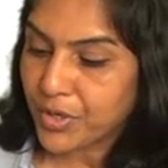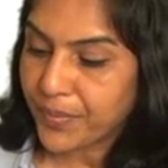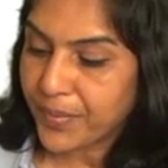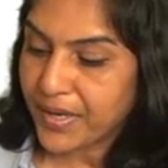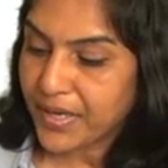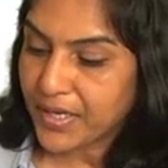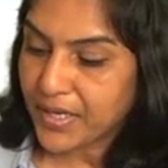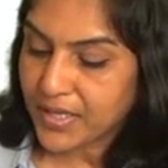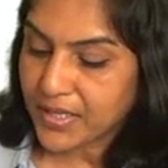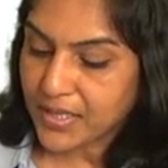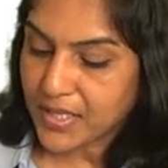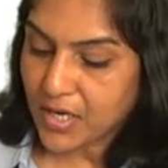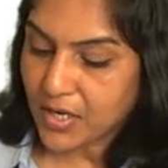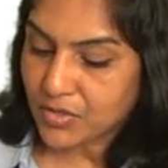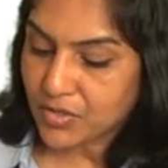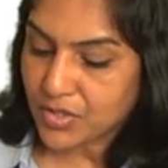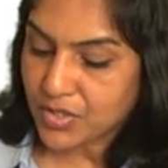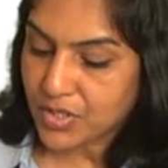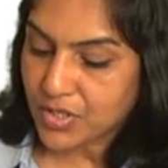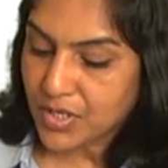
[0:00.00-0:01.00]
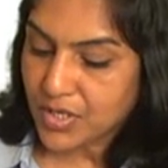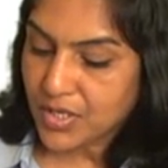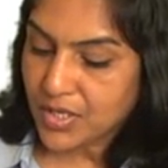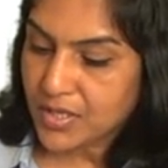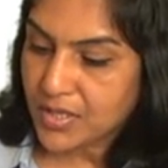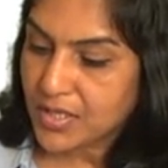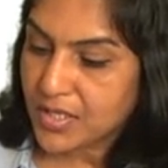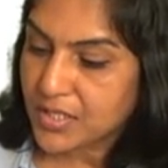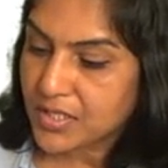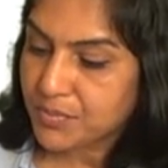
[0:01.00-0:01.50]
20,000.
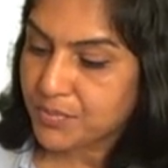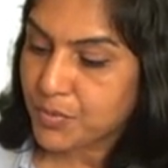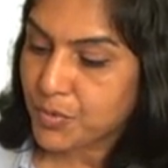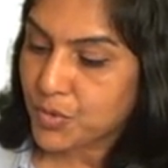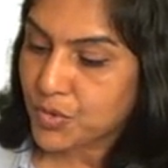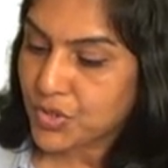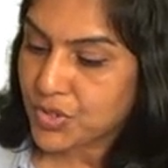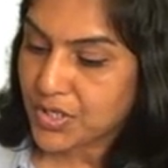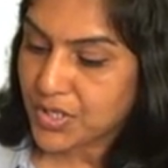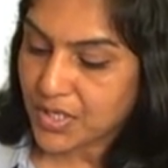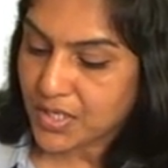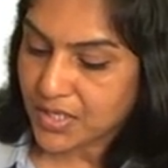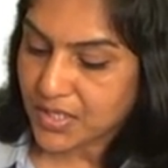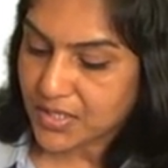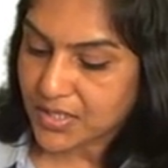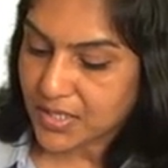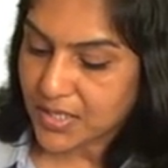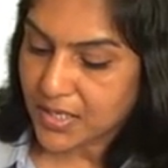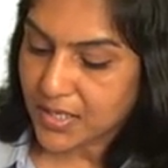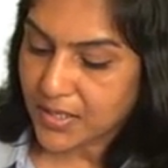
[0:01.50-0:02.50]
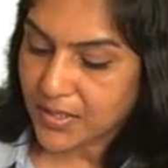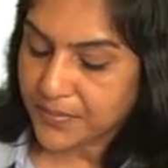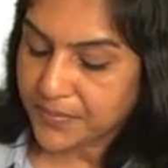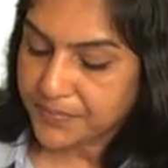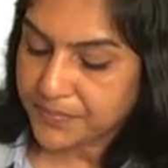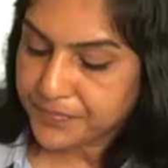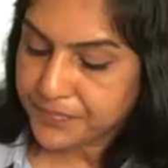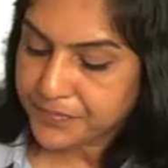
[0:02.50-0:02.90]
This posting is here.